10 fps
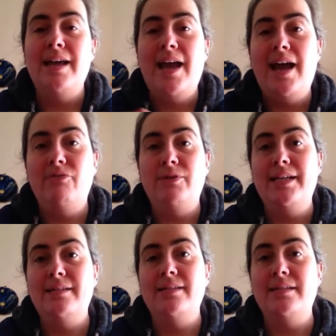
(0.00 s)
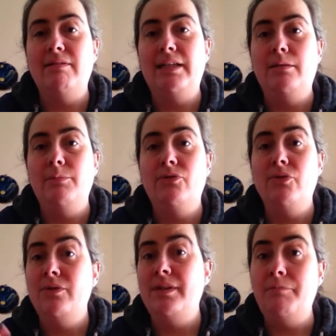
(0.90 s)
haven't necessarily come
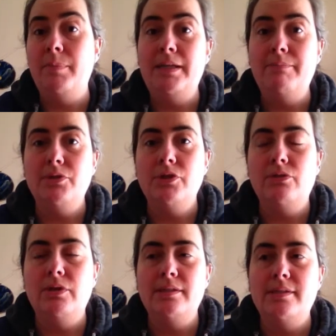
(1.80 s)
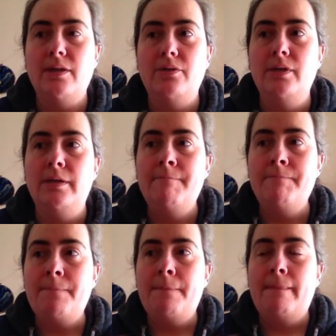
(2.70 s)
through, and they've been much longer. So
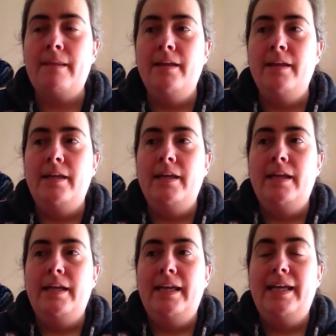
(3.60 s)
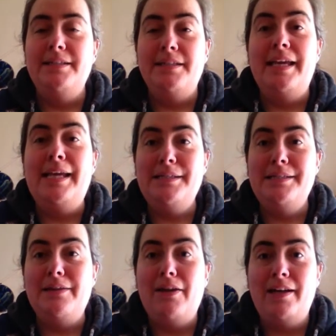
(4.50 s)

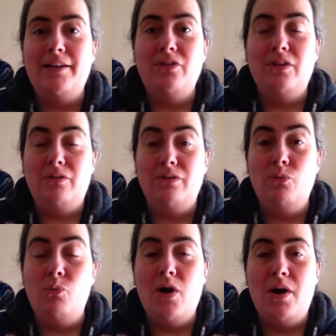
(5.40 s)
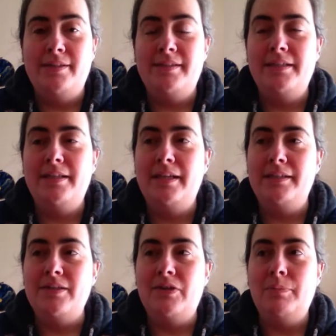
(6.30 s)
here's like the worst
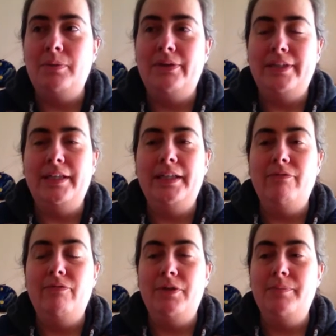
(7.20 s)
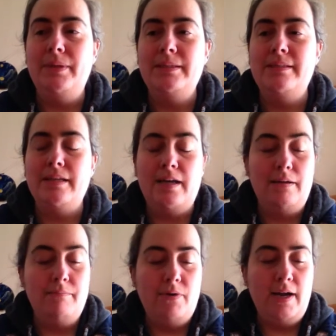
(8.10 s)
example I can give you. But
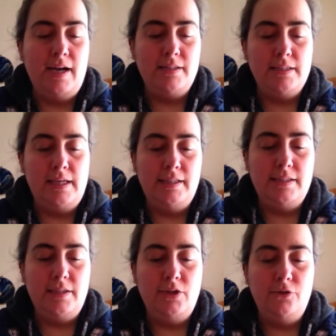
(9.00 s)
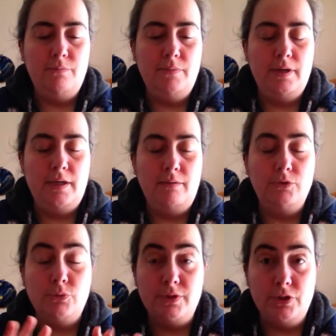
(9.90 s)
I had a lady who,
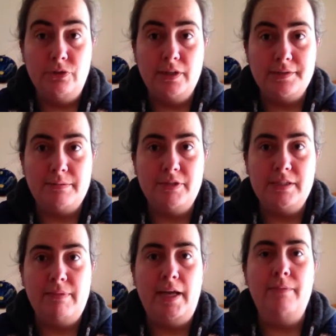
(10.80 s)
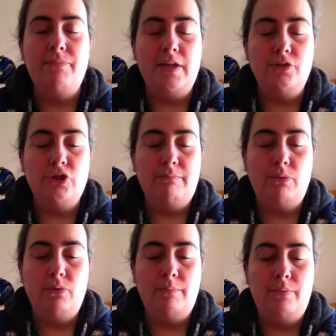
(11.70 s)
she was a new customer to me, and she
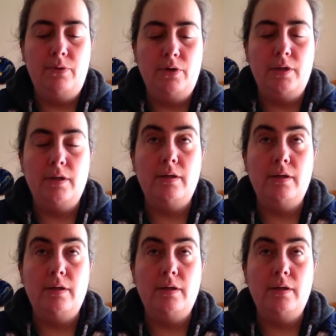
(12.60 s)
bought a book